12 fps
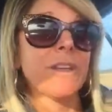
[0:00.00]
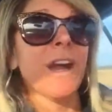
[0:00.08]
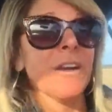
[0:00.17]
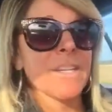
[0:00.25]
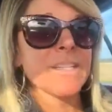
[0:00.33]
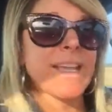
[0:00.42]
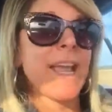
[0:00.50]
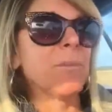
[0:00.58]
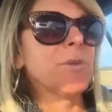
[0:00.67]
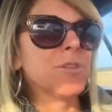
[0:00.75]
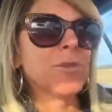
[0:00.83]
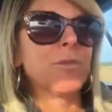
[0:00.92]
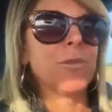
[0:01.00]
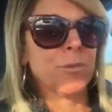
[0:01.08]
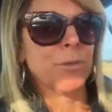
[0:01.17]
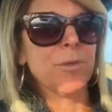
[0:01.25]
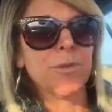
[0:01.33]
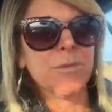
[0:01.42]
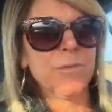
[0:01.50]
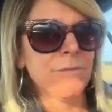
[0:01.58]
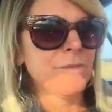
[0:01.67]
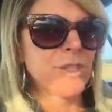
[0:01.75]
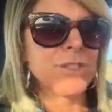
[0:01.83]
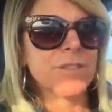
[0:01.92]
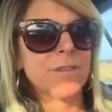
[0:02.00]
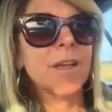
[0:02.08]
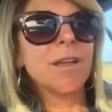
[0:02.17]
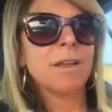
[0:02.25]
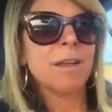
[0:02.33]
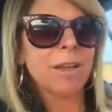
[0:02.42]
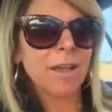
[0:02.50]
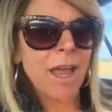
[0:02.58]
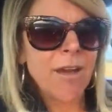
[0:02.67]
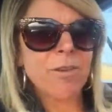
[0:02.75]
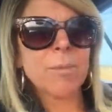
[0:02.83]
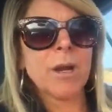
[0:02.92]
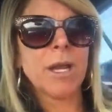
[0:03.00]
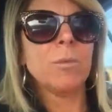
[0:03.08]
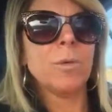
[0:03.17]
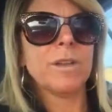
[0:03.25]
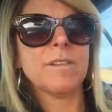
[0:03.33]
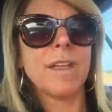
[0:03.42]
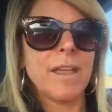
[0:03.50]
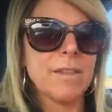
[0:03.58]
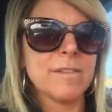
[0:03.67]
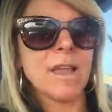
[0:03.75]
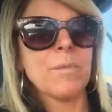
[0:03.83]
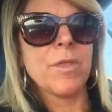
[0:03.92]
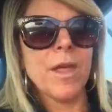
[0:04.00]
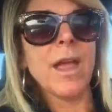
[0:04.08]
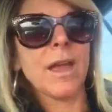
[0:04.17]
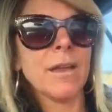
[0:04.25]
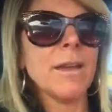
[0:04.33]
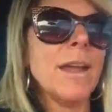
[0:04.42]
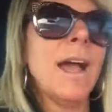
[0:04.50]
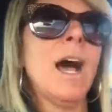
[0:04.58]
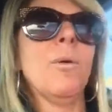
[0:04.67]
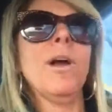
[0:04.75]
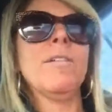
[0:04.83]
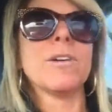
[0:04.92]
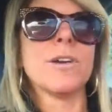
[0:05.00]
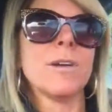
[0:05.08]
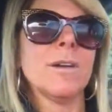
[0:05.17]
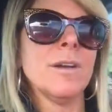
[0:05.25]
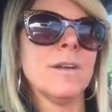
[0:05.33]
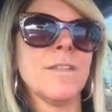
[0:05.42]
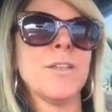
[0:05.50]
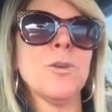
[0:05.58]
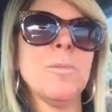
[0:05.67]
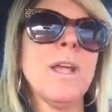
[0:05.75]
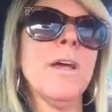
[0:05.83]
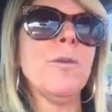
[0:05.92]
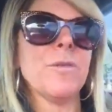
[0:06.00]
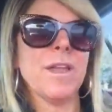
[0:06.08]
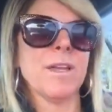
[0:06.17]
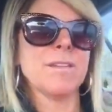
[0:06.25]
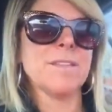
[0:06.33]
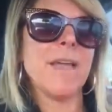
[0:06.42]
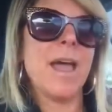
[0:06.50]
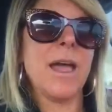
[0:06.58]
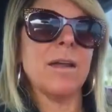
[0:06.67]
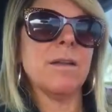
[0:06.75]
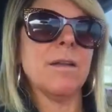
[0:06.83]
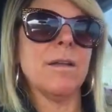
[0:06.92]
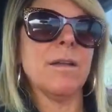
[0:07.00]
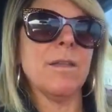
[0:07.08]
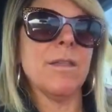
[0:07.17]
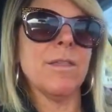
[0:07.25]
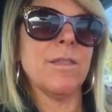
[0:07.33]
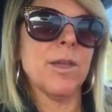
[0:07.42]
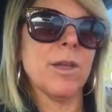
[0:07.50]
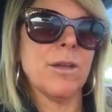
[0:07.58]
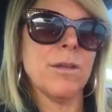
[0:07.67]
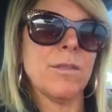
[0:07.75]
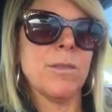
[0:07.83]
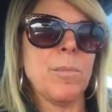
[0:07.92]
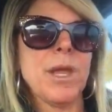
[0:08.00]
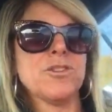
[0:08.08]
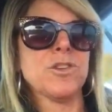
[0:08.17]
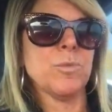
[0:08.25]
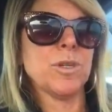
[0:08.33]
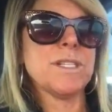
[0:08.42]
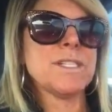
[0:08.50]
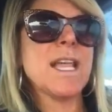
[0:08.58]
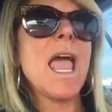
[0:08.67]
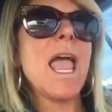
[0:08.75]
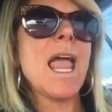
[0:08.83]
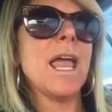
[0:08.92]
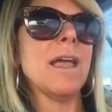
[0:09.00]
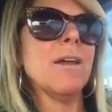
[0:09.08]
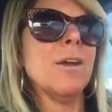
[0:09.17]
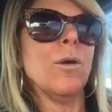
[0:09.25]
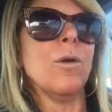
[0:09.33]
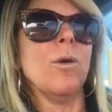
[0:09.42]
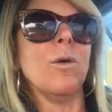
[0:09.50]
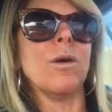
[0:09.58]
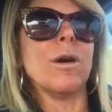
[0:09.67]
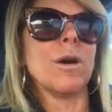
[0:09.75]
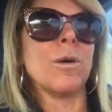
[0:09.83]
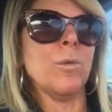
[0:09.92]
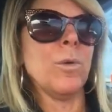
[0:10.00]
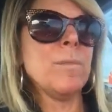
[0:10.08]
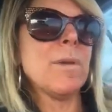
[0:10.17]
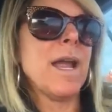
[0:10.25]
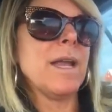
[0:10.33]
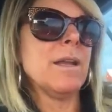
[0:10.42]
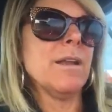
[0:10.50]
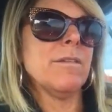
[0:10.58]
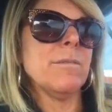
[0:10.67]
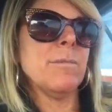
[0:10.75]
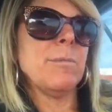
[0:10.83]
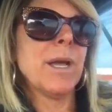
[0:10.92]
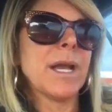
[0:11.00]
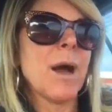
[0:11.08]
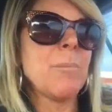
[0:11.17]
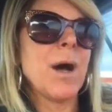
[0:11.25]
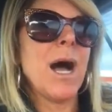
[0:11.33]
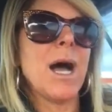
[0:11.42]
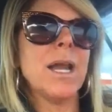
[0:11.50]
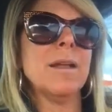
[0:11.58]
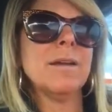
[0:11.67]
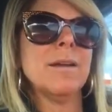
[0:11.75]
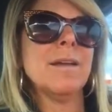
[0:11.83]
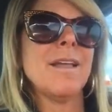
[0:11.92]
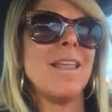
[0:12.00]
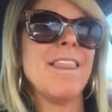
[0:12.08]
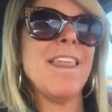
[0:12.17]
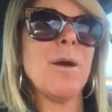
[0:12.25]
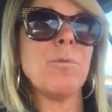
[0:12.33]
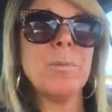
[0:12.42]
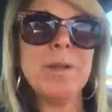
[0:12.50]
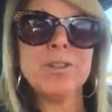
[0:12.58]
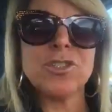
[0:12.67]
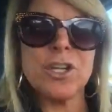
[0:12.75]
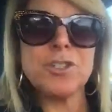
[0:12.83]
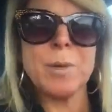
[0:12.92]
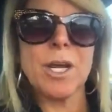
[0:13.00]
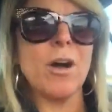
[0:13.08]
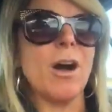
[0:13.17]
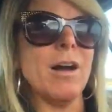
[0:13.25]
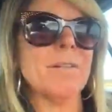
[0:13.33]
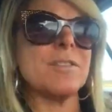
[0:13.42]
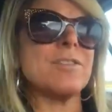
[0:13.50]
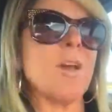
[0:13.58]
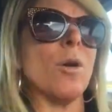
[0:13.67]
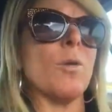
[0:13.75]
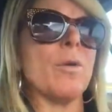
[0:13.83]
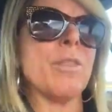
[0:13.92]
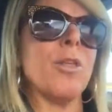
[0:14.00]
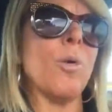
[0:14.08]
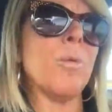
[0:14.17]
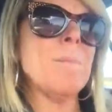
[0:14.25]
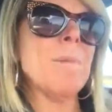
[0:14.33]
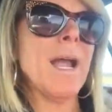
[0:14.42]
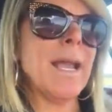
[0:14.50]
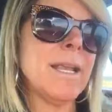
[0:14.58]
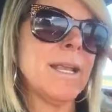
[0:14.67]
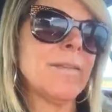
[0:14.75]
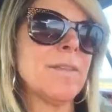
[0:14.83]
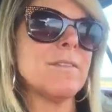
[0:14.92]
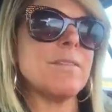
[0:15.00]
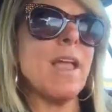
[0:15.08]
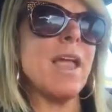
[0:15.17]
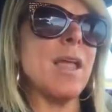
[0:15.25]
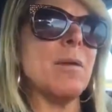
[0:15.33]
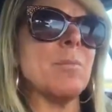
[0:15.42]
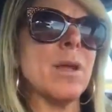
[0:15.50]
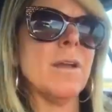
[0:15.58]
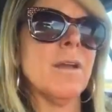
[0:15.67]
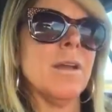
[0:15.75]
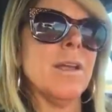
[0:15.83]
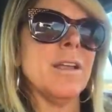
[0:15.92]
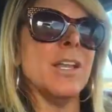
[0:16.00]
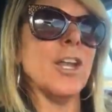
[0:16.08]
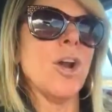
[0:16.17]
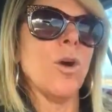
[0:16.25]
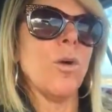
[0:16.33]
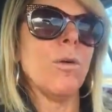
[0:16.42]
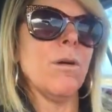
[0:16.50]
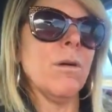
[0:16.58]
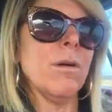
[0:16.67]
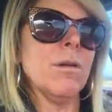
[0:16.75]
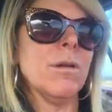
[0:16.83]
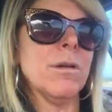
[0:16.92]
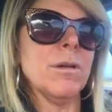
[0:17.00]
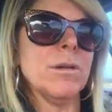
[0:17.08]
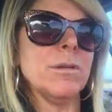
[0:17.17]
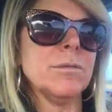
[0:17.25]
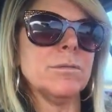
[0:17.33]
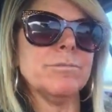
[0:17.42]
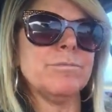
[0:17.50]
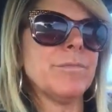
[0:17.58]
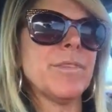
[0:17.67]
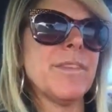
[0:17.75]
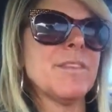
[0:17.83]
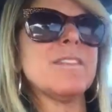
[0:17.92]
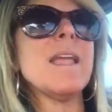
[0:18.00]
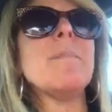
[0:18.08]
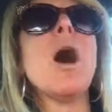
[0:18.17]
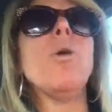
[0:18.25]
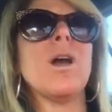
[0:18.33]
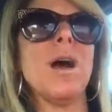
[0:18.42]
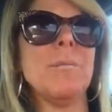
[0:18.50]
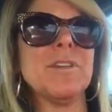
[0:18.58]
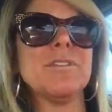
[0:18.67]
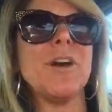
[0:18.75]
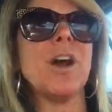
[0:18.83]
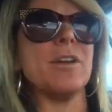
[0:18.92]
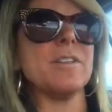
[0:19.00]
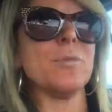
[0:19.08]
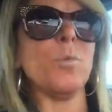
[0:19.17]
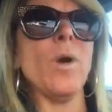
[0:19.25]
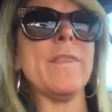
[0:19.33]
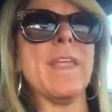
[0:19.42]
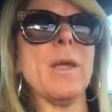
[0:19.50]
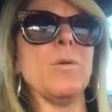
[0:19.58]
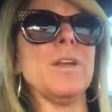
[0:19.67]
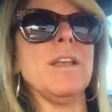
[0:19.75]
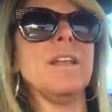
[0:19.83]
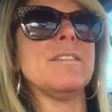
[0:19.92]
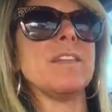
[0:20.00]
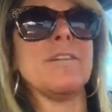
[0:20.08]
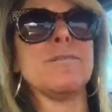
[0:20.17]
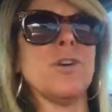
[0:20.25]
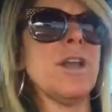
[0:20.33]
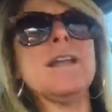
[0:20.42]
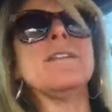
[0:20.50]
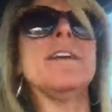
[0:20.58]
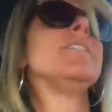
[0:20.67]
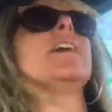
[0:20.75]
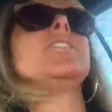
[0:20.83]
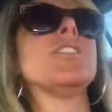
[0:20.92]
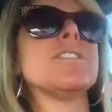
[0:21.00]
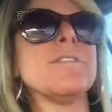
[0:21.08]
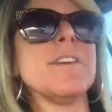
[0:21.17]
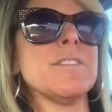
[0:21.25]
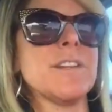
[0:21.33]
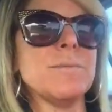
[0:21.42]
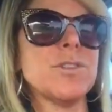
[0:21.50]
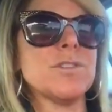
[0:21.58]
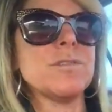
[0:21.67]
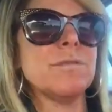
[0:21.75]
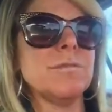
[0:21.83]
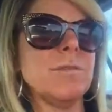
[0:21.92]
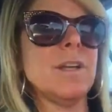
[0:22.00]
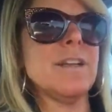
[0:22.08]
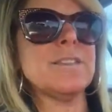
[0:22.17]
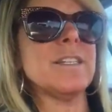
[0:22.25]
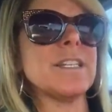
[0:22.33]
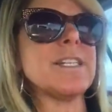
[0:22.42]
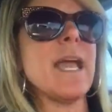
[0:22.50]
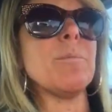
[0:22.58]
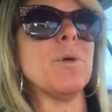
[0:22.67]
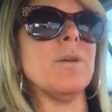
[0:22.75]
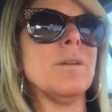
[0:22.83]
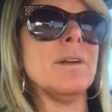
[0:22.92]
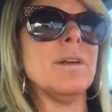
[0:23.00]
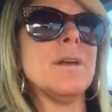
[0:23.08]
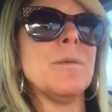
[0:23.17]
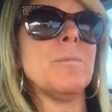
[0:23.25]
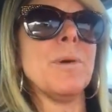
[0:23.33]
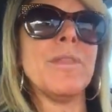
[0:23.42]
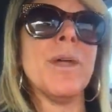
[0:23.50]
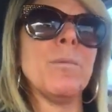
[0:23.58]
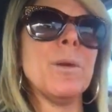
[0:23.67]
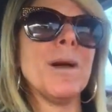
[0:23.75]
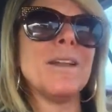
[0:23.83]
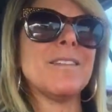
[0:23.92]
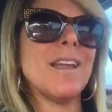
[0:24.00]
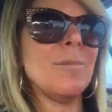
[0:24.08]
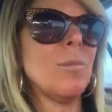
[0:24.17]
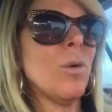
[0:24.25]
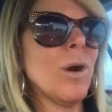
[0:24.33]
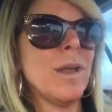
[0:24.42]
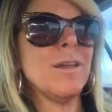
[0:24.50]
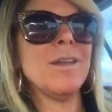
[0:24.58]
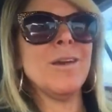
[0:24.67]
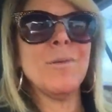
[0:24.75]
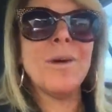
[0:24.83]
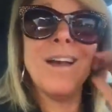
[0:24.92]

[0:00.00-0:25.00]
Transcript: and our exam is through, just everybody would say the same thing. However, there'd be other things that the patient would say or we might pick up on that would be a judgment call. So though we might get the same, you know, the same outcome as far as what they would need, say, for a digestive enzyme, just as an example. But then we might say, boy, you know